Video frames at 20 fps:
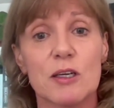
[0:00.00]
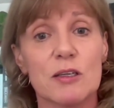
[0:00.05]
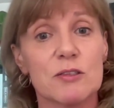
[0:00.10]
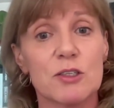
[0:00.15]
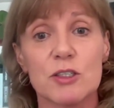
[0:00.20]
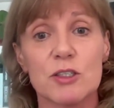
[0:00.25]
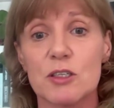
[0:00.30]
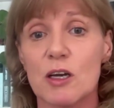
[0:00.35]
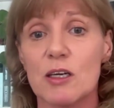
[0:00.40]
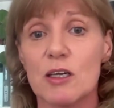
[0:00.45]

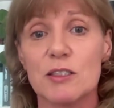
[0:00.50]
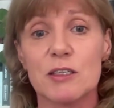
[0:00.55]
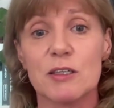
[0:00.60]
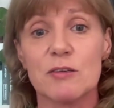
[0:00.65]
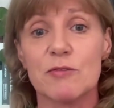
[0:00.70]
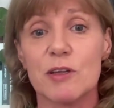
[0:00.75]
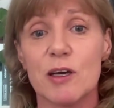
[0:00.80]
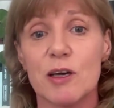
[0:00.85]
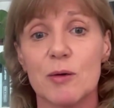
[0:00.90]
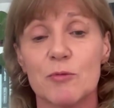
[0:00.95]
and just
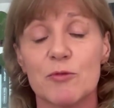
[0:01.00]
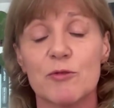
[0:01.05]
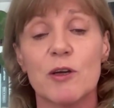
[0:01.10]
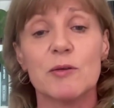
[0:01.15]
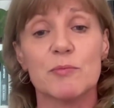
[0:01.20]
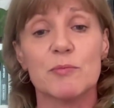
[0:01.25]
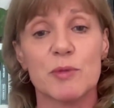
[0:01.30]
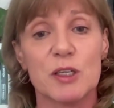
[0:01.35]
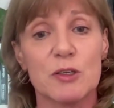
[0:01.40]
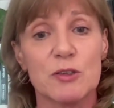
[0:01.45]
asking for that
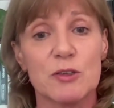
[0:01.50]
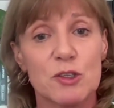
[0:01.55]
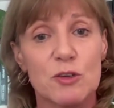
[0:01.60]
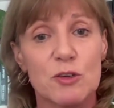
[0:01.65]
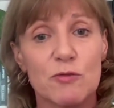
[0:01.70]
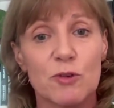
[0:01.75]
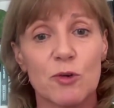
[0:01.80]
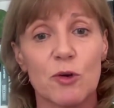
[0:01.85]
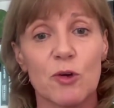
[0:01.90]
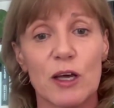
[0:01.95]
upfront because
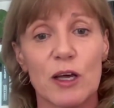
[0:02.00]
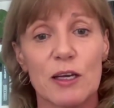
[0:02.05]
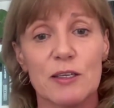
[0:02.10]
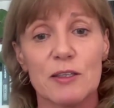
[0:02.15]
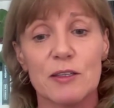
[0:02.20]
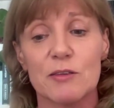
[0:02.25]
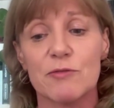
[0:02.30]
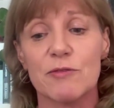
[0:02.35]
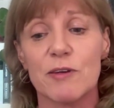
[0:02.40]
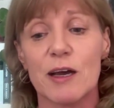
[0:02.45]
you've got
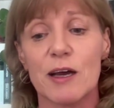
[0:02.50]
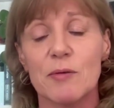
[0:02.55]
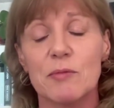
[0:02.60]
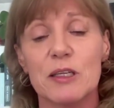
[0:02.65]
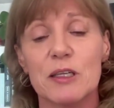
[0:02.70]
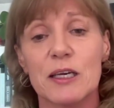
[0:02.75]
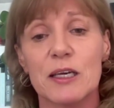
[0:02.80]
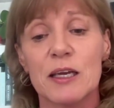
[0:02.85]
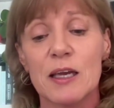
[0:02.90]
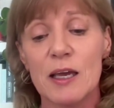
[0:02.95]
that in the
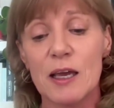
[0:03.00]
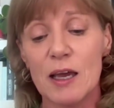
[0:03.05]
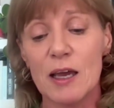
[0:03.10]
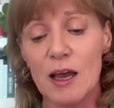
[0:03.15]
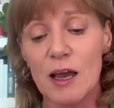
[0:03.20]
family.